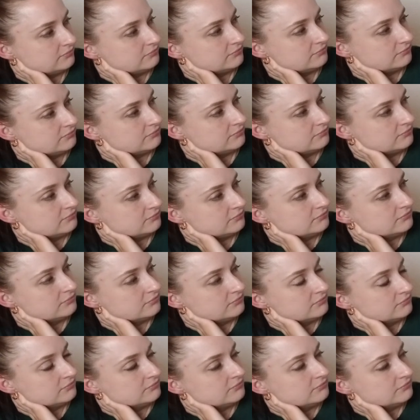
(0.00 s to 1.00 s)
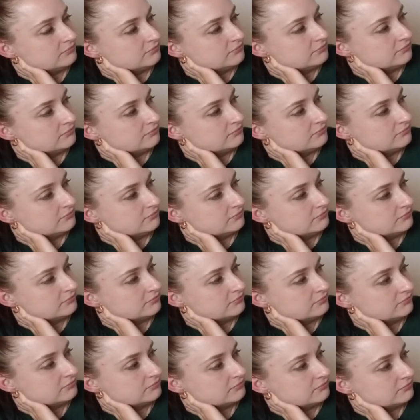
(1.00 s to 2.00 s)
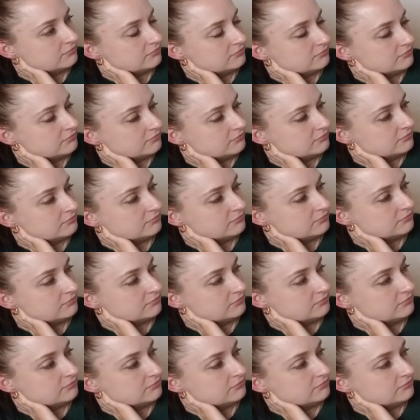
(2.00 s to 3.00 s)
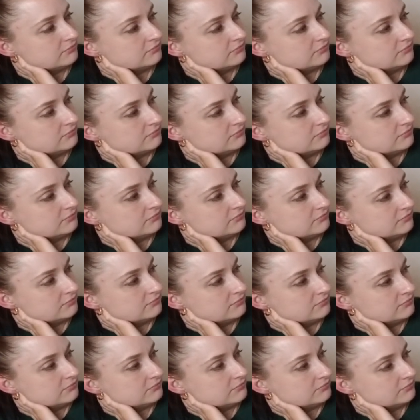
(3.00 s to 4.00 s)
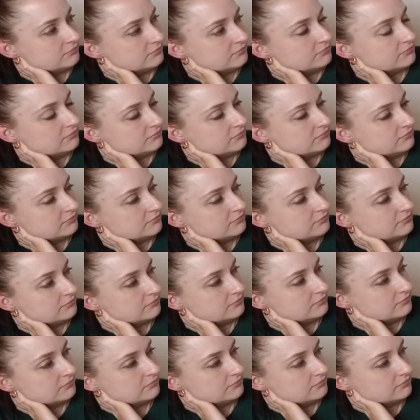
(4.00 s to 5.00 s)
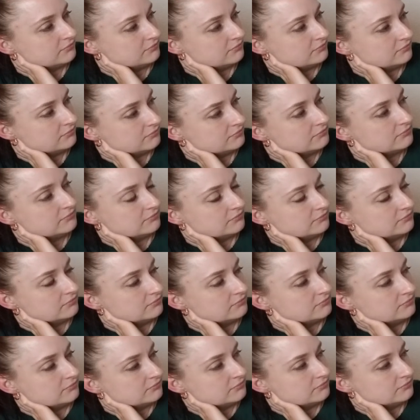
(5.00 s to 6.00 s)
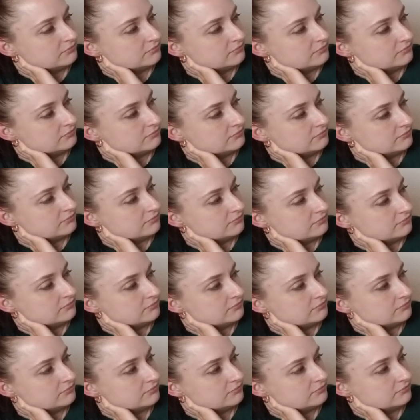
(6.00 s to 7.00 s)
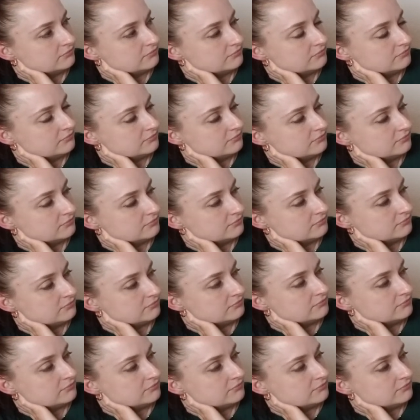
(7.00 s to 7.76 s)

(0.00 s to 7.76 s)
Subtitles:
The person shown says nothing.